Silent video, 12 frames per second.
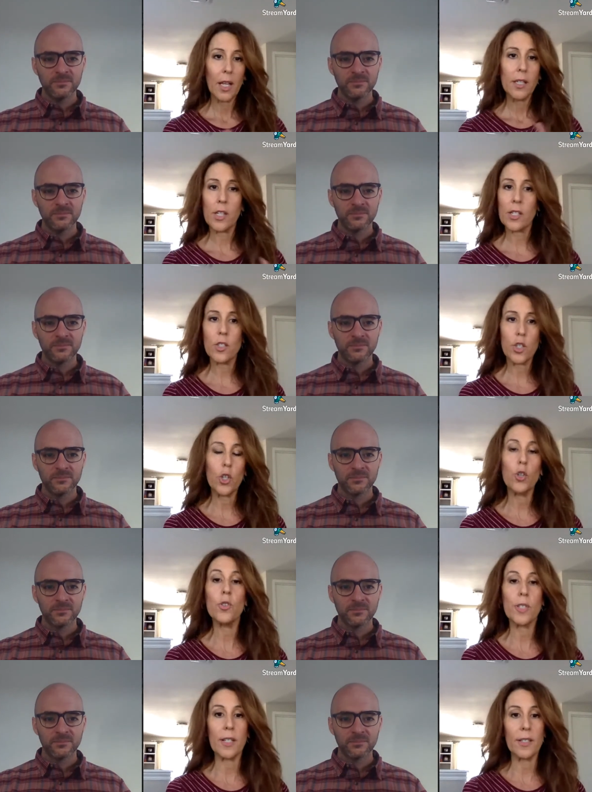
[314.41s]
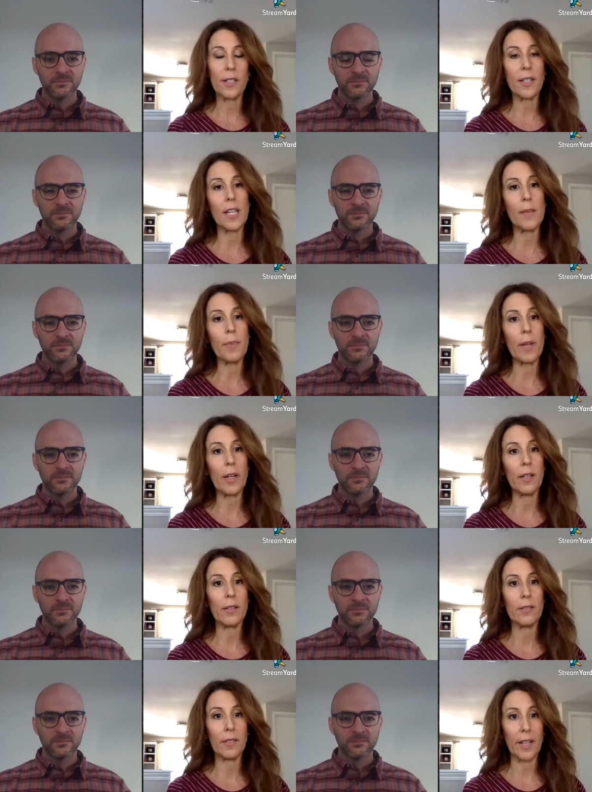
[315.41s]
Speaker 1: just choosing to keep it
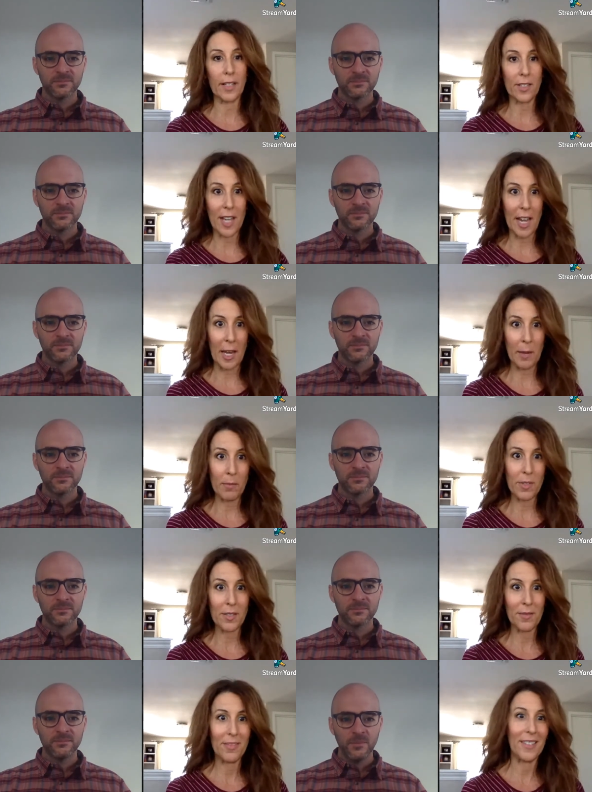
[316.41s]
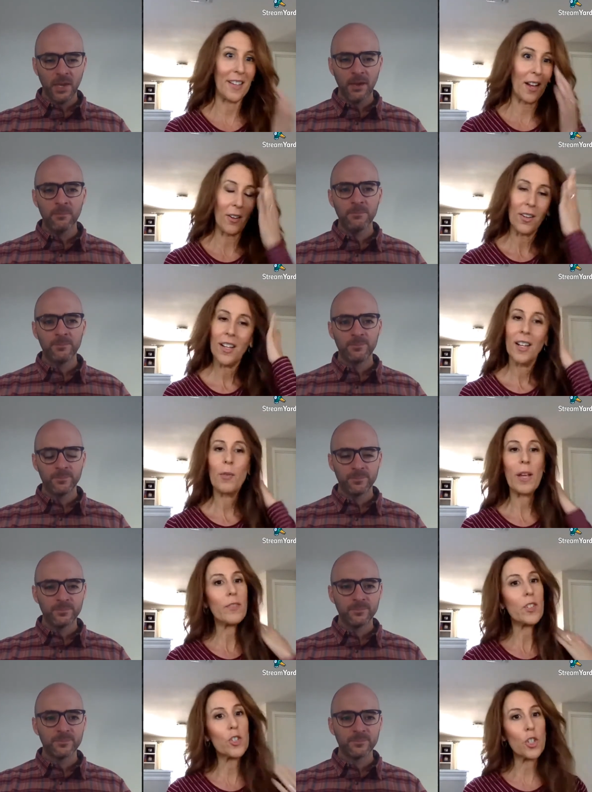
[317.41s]
like tamed, you know. Yeah. We have
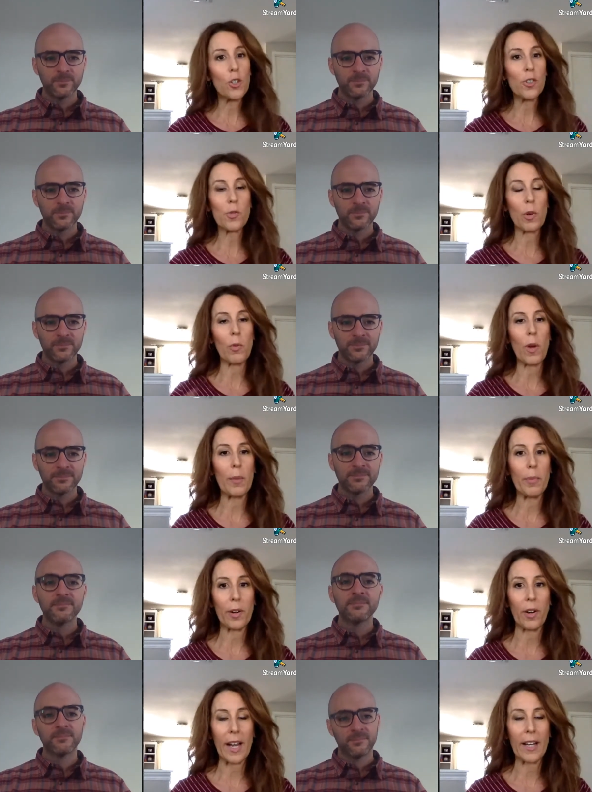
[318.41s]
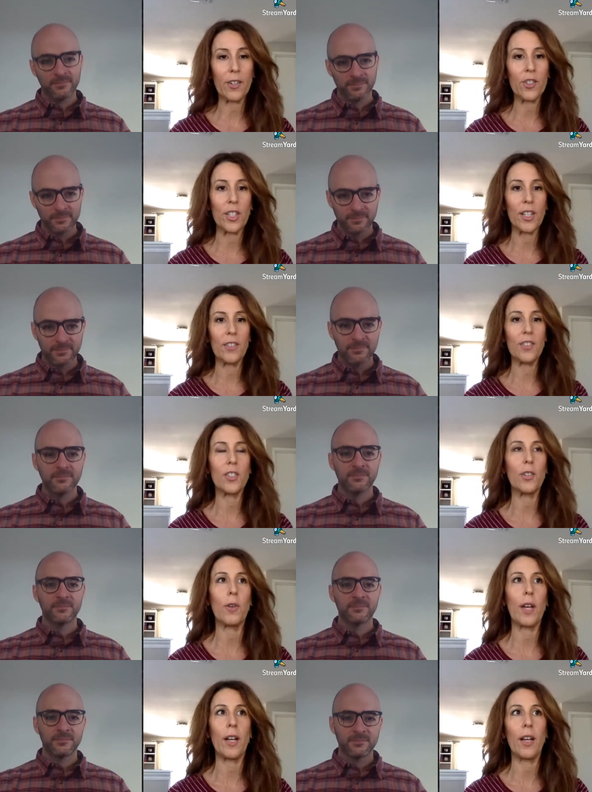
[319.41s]
to choose where we want to put our energy into
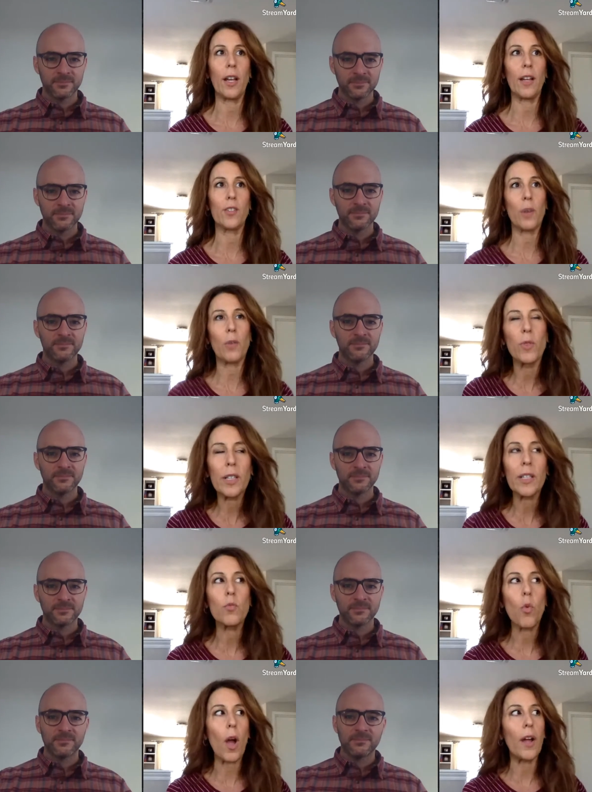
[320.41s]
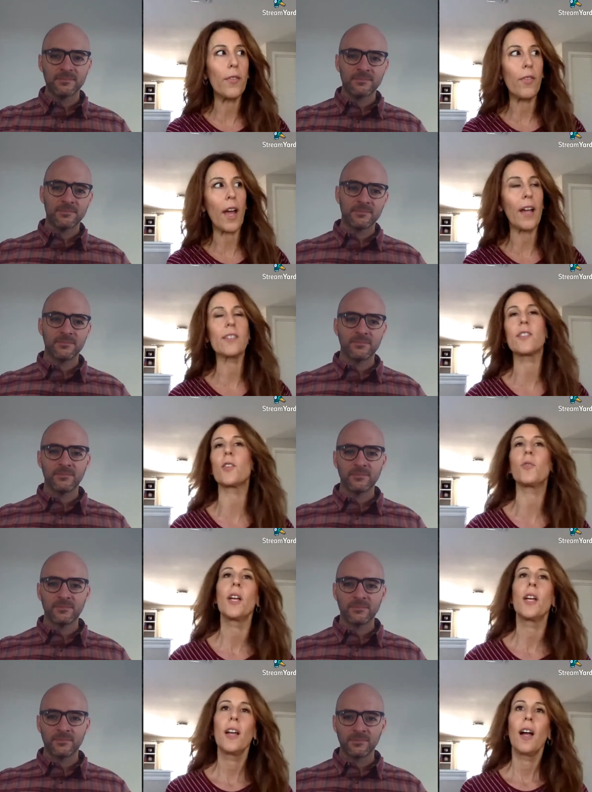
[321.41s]
and and do I really want that? So
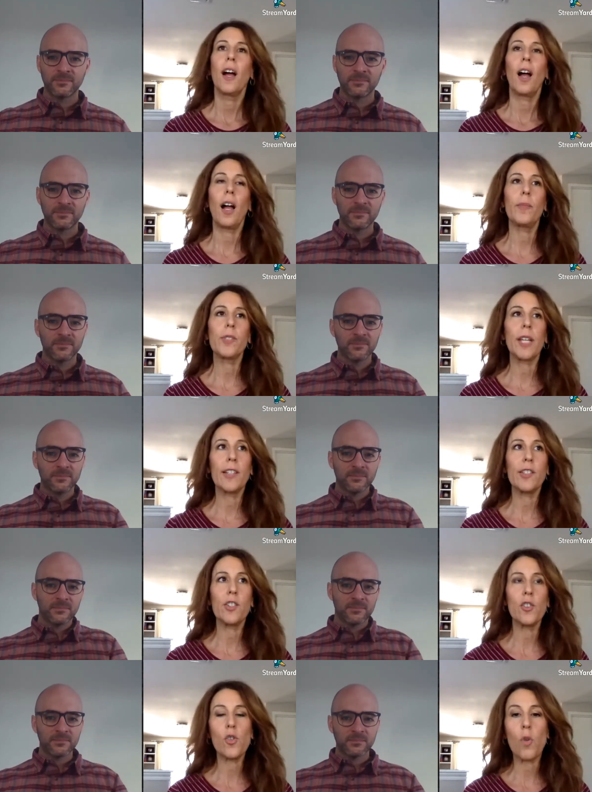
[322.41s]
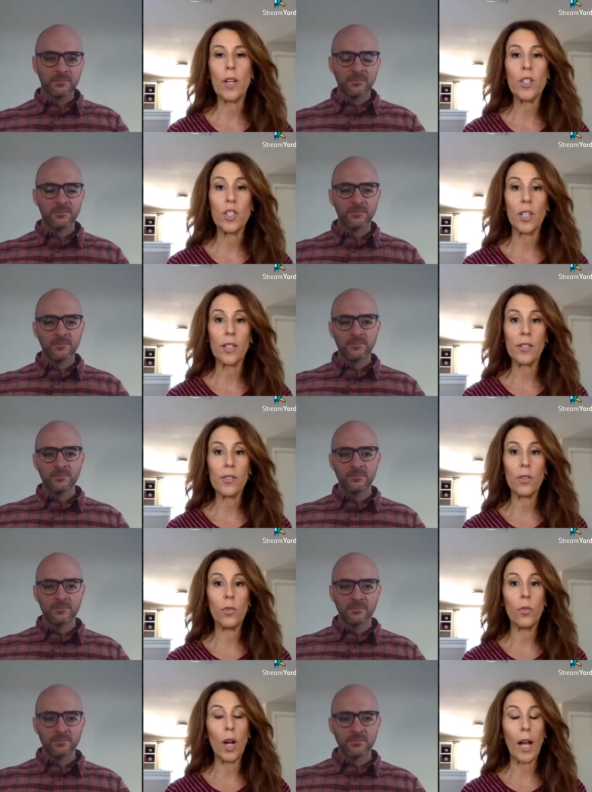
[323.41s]
um, to answer your question,
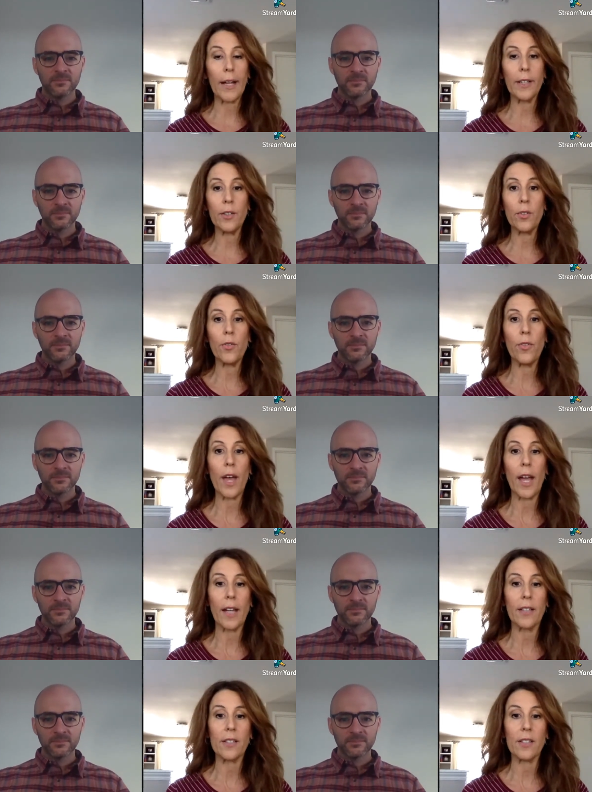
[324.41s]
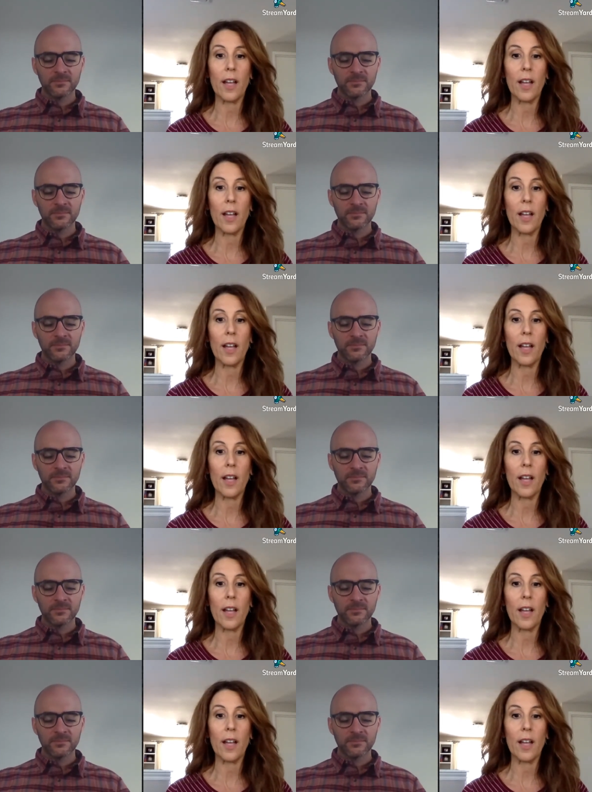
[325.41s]
so I knew that